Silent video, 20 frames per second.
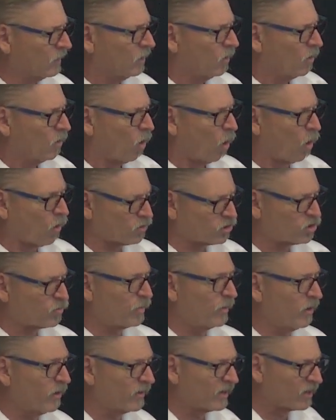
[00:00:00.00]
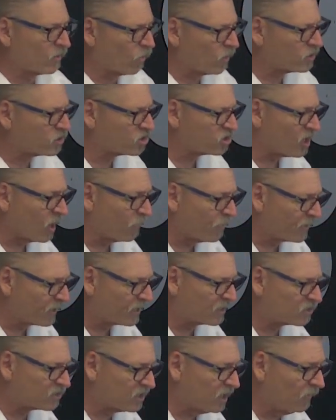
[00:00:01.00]
or spirit in which something
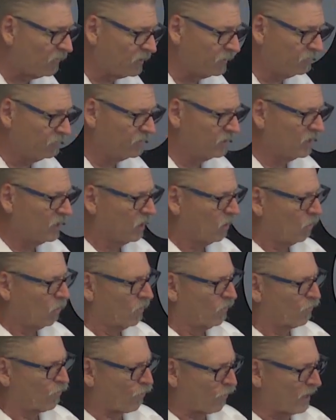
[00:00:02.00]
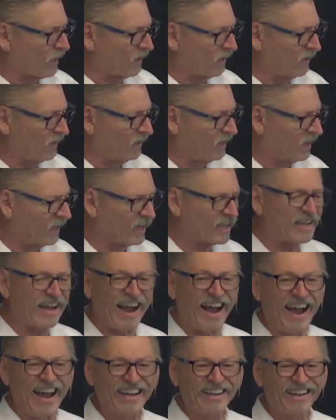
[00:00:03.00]
is given freely,
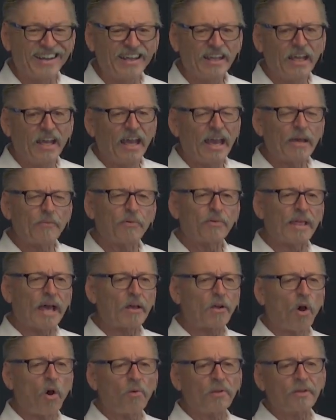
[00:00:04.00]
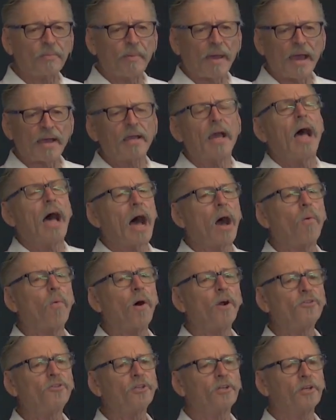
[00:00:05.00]
kindly, and without holding back. I
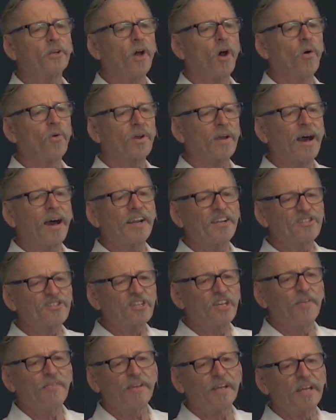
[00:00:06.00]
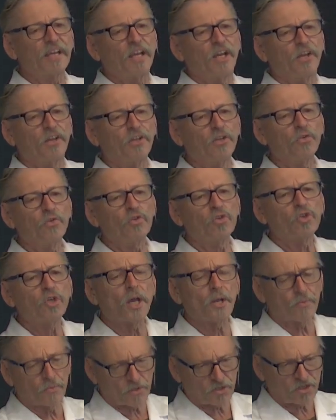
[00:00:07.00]
want you to know God is giving you
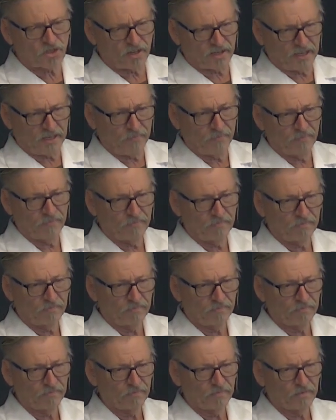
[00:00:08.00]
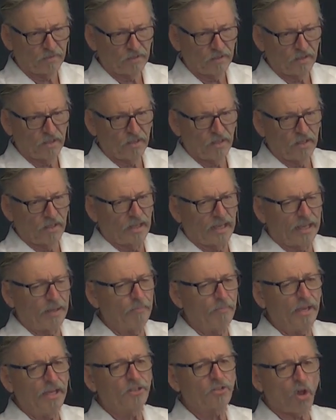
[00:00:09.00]
generously. He
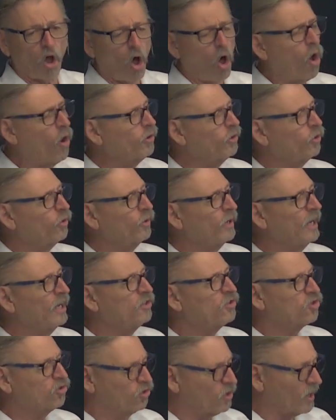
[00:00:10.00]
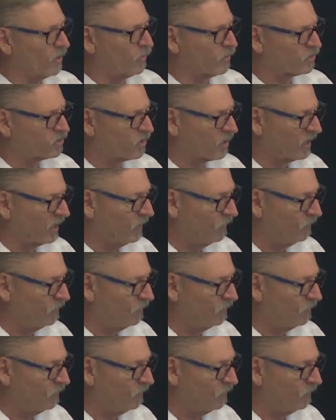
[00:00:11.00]
meets all your needs generously